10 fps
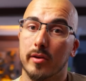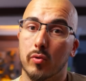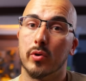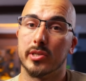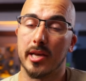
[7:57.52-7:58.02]

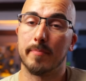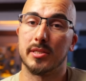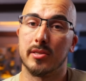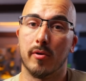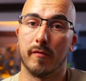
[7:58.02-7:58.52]
course
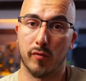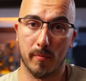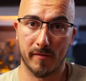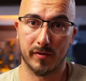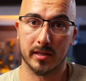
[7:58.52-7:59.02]
episode for
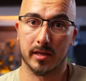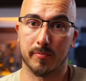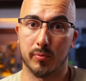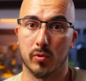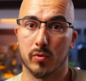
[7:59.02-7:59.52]
my Final
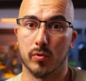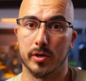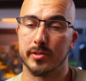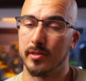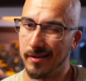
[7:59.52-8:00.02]
Cut Pro
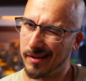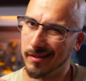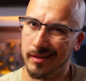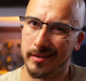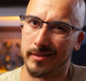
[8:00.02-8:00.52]
course
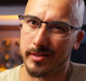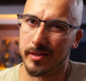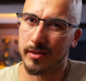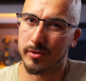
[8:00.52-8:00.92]
link is in the